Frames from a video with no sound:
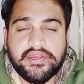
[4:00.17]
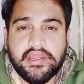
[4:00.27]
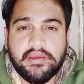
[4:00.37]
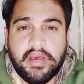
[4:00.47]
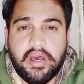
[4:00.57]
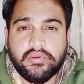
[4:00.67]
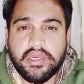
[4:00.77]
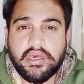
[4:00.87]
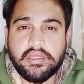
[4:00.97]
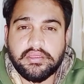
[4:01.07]
about
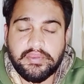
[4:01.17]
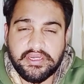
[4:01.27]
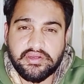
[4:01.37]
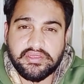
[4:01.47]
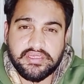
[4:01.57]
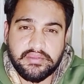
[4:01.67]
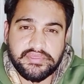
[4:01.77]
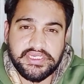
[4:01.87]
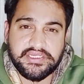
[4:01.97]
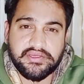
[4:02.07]
the particular
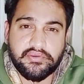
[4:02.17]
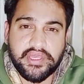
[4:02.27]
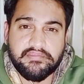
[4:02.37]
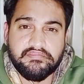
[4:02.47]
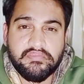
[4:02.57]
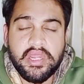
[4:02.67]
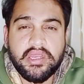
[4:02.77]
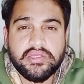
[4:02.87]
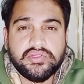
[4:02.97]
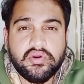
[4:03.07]
subject. Okay,
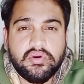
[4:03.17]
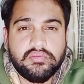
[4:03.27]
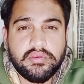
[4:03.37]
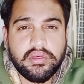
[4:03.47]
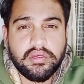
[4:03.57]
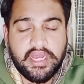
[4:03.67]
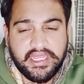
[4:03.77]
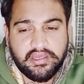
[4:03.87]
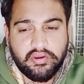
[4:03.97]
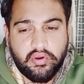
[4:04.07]
so
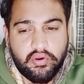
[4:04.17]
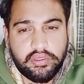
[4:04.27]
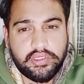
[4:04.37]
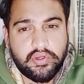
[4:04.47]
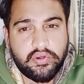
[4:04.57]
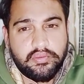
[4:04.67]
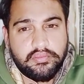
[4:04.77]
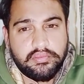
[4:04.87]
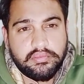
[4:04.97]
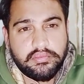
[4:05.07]
like although
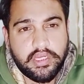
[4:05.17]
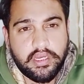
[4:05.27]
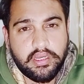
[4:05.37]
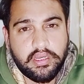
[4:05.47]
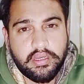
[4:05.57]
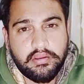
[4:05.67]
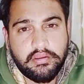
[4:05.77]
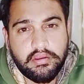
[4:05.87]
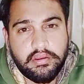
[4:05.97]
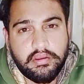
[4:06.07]
uh,
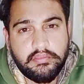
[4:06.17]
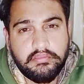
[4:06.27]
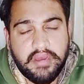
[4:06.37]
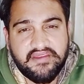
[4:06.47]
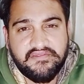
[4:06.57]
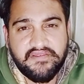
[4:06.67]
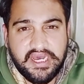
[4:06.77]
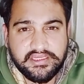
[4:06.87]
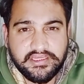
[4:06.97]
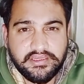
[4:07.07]
my
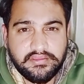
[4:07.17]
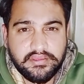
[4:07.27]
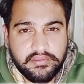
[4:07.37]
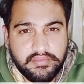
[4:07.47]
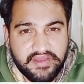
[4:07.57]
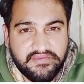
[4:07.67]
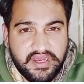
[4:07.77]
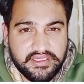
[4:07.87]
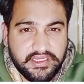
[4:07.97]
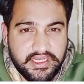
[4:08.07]
father
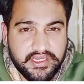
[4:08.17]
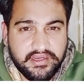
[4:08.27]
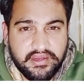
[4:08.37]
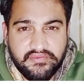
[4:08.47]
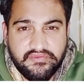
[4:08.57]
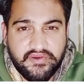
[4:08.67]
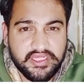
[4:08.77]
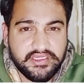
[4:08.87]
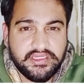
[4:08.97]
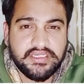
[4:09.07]
here,
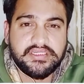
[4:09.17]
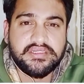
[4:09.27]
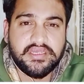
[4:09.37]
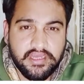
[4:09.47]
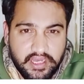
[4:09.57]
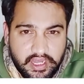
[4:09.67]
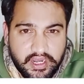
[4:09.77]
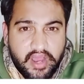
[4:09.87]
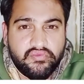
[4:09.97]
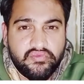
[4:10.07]
father is a
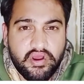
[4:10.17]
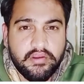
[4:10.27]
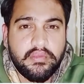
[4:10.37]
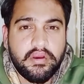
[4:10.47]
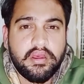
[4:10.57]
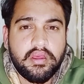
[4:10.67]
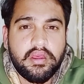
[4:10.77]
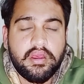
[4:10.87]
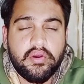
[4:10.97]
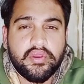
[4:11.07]
noun form.
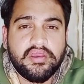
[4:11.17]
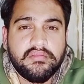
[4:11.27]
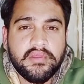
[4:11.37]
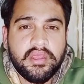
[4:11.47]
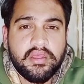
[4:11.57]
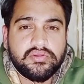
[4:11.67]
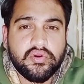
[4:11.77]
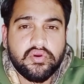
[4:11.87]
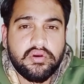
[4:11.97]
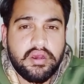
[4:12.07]
Okay,
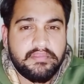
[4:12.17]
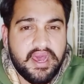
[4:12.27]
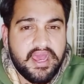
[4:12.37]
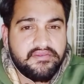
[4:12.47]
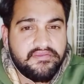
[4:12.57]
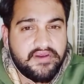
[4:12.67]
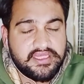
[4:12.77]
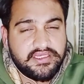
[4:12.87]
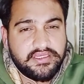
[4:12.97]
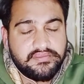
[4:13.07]
so my
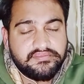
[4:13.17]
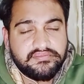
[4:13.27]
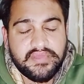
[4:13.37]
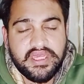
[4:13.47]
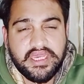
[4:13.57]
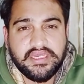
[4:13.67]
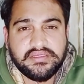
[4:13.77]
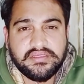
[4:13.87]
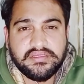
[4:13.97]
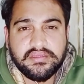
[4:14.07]
father is